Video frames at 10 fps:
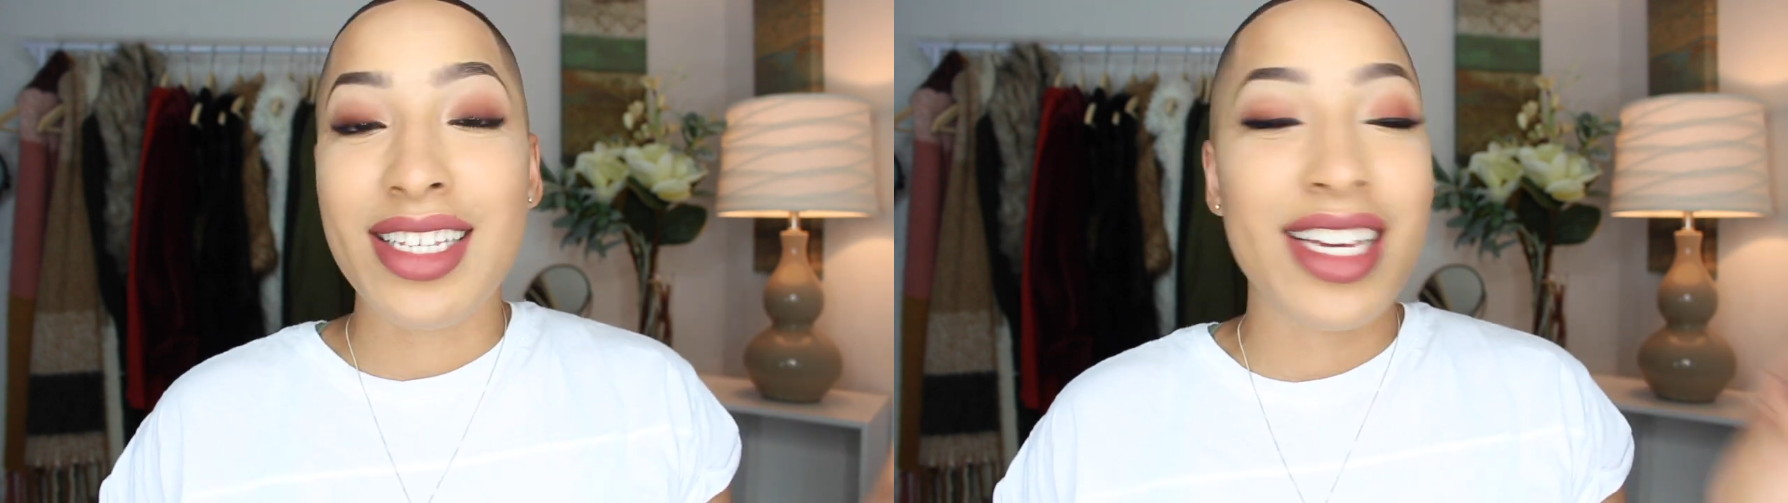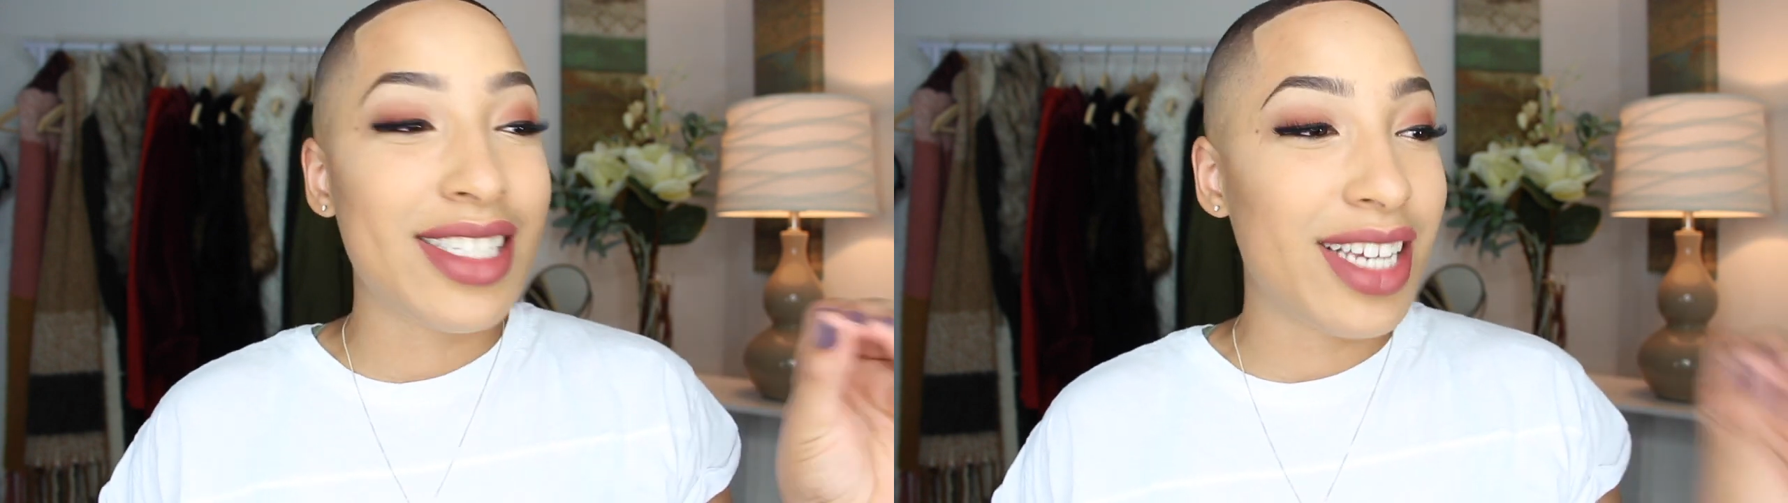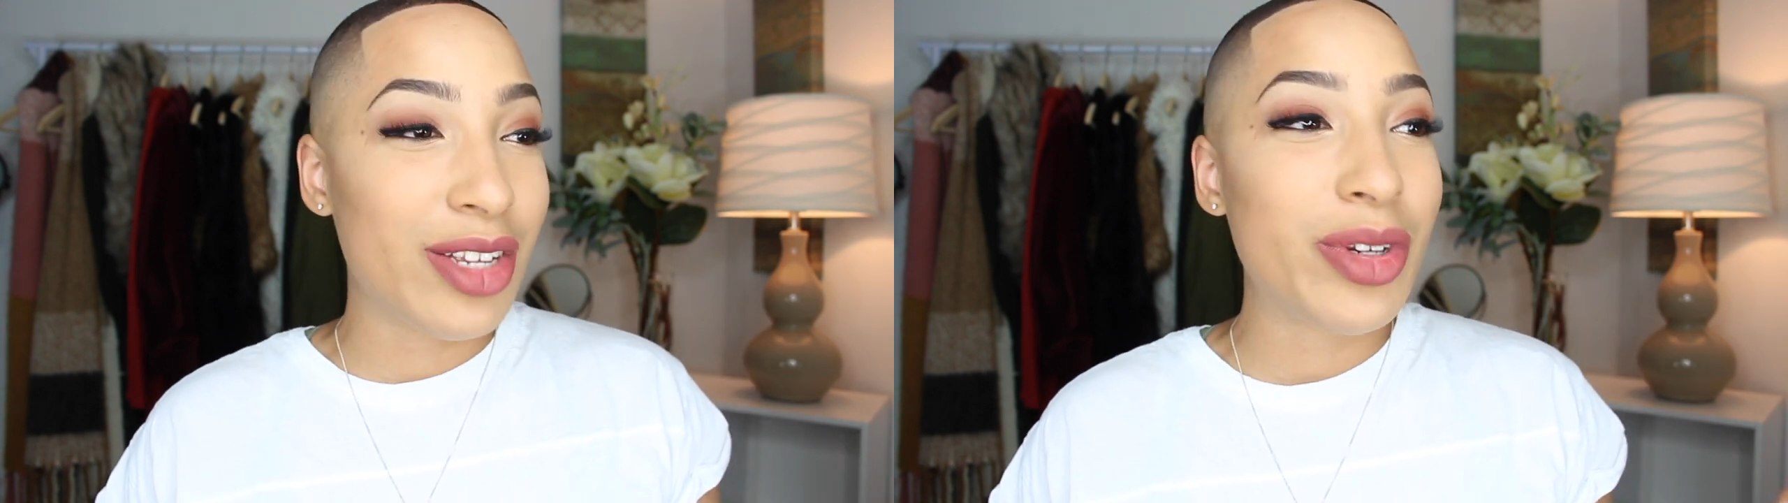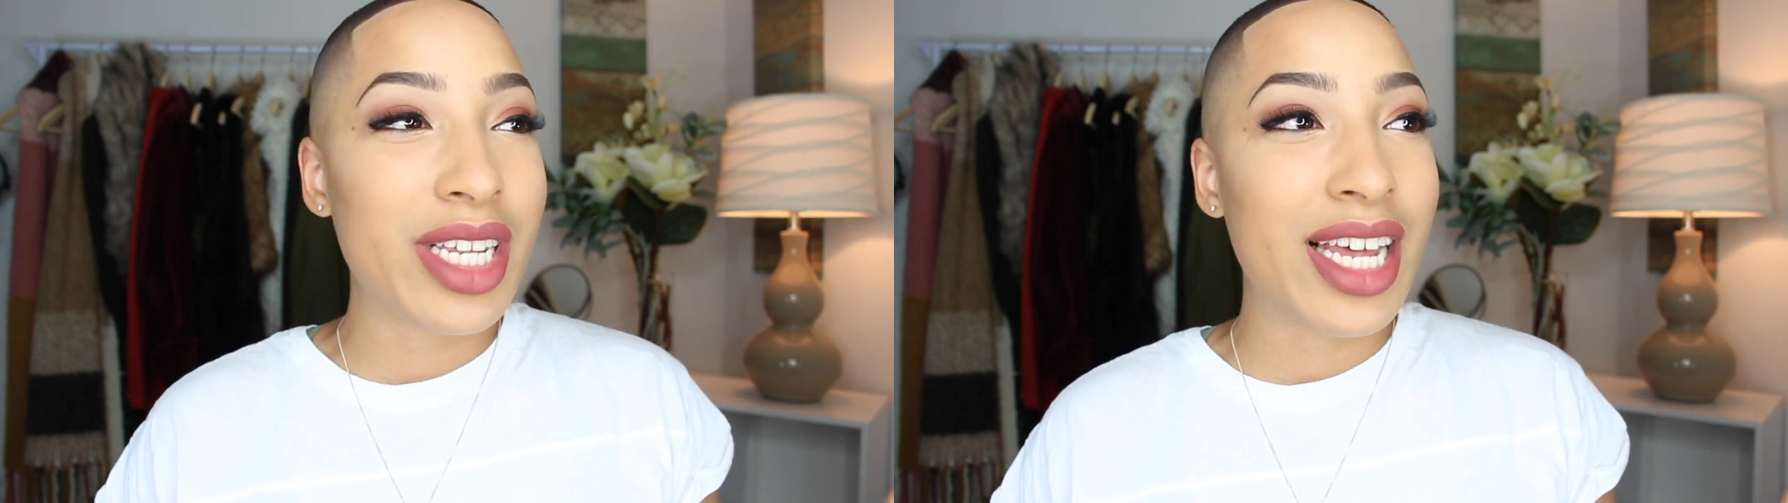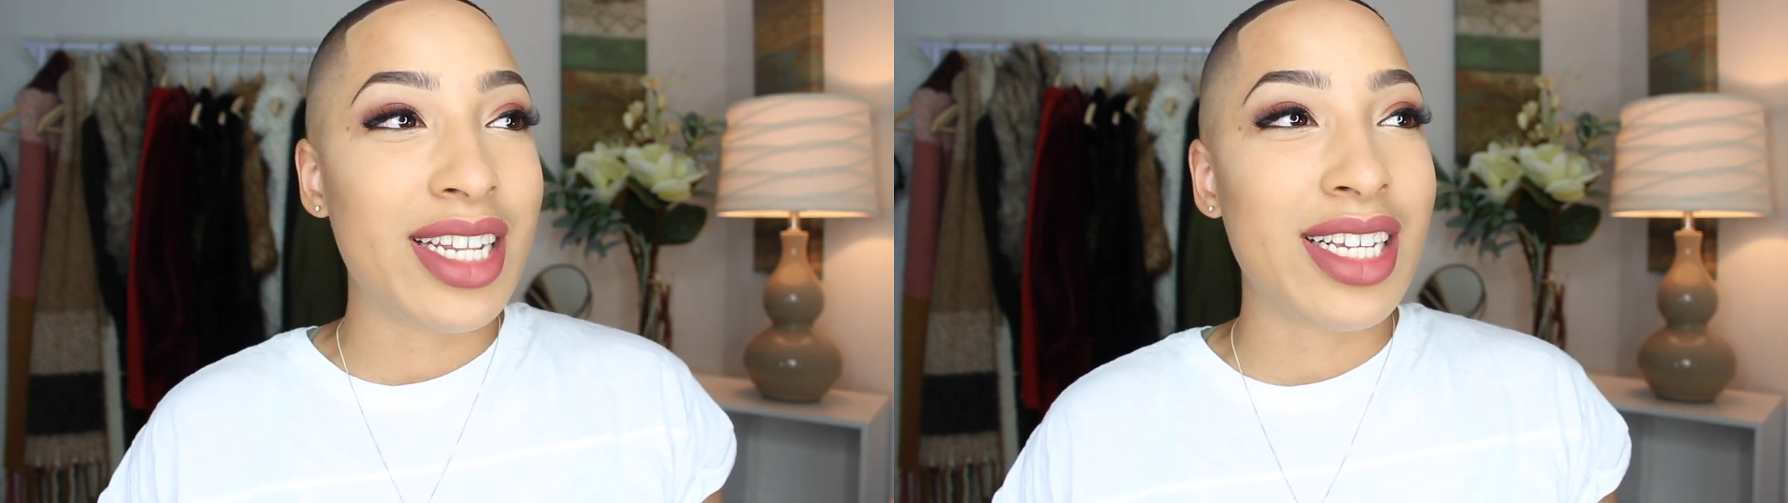continued
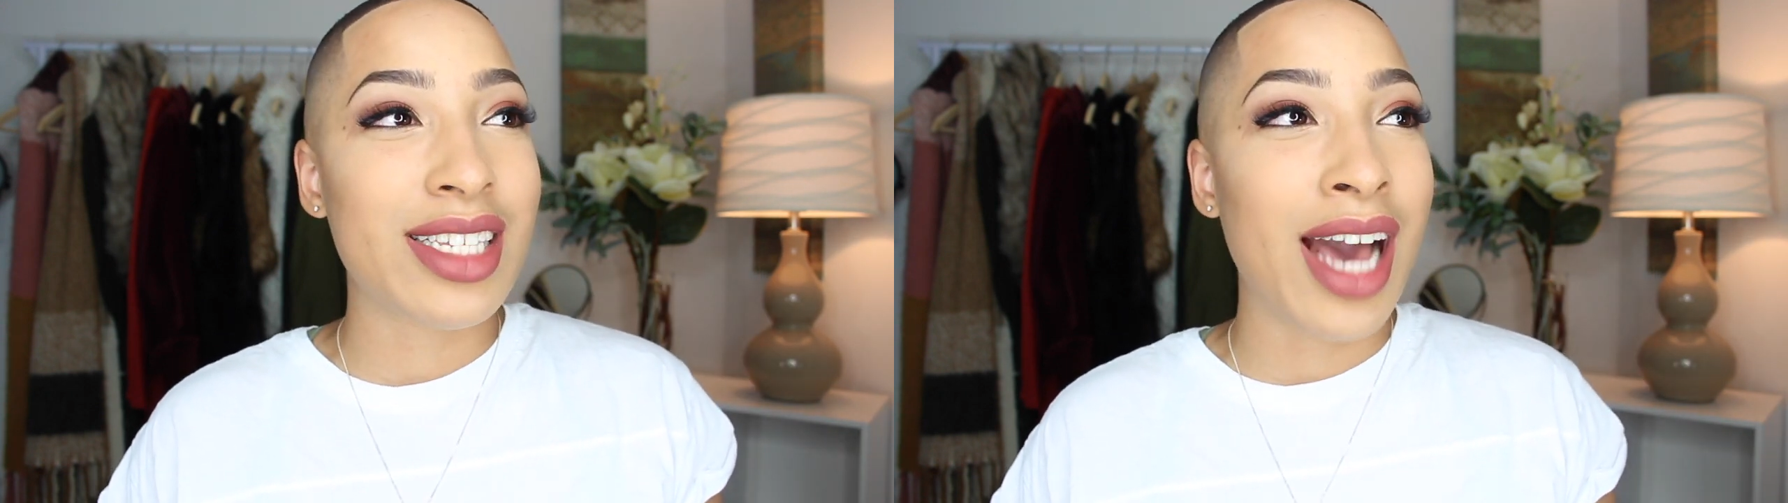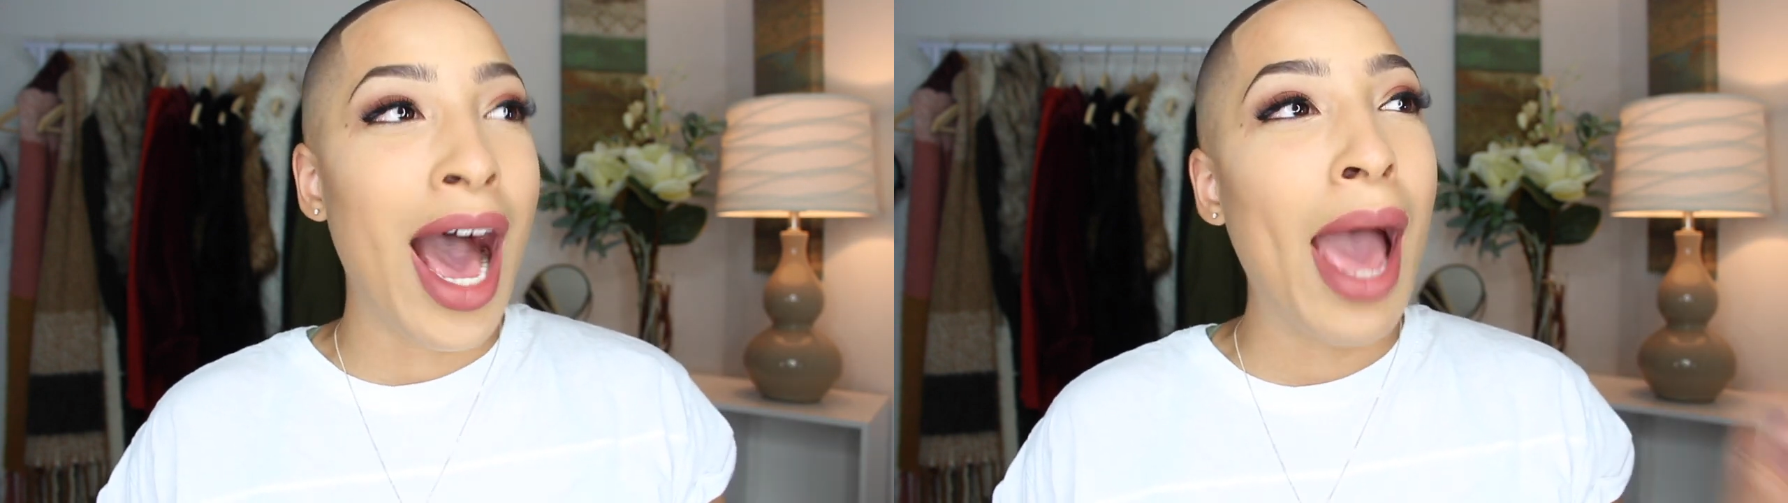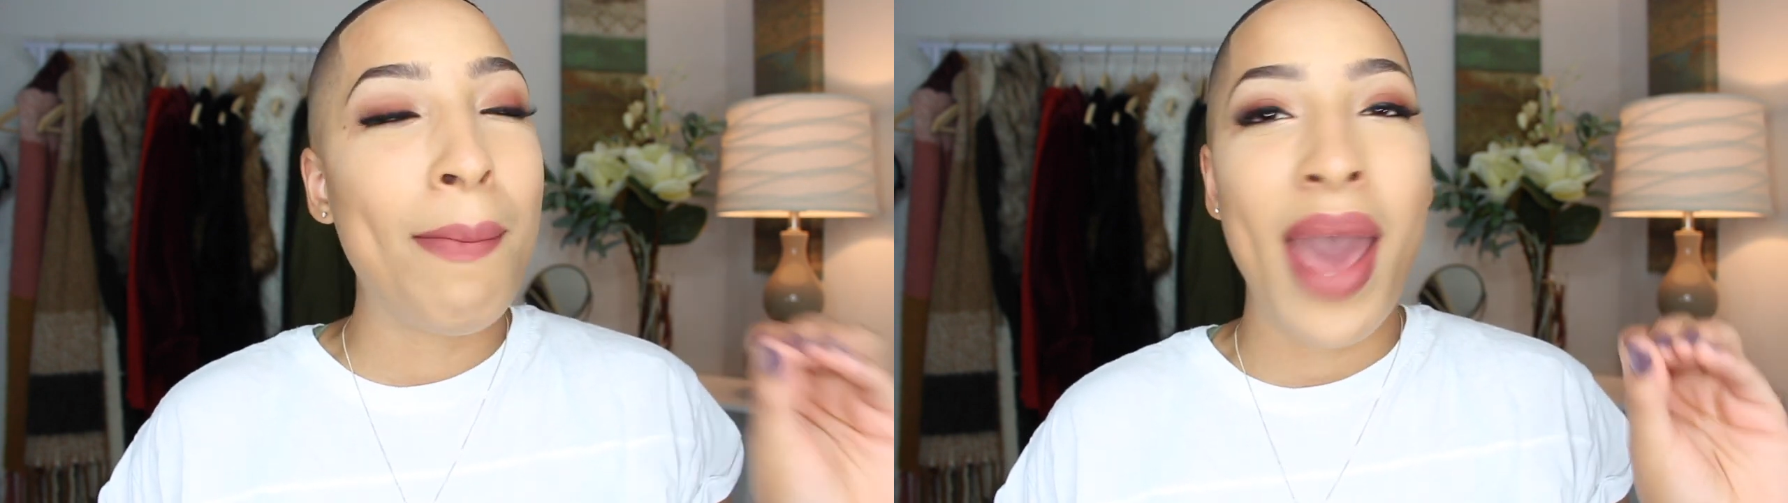to let this guy